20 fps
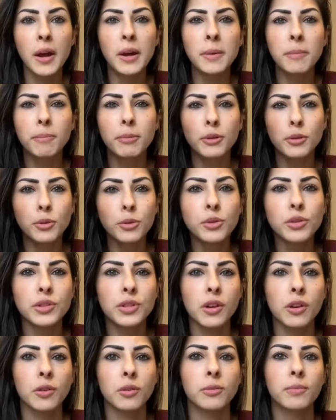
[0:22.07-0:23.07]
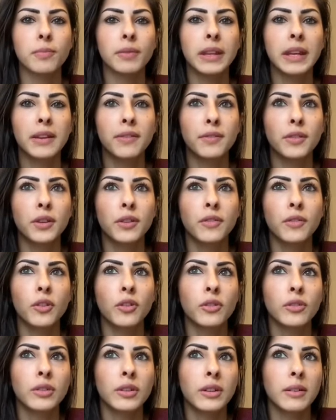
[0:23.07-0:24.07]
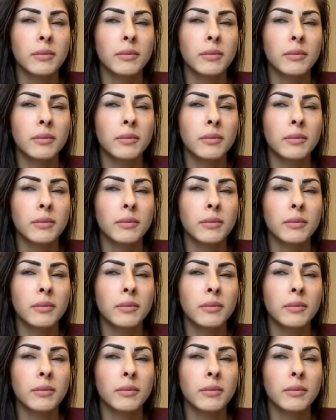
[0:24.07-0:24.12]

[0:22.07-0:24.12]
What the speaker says: But also, if you've got